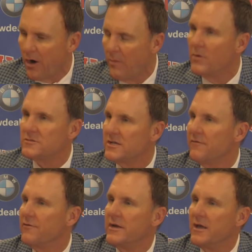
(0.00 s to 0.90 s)
almost
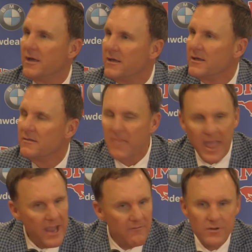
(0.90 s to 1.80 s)
every day.
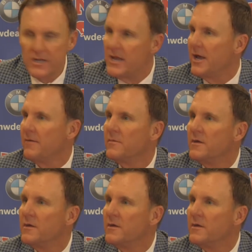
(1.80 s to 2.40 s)
Every day.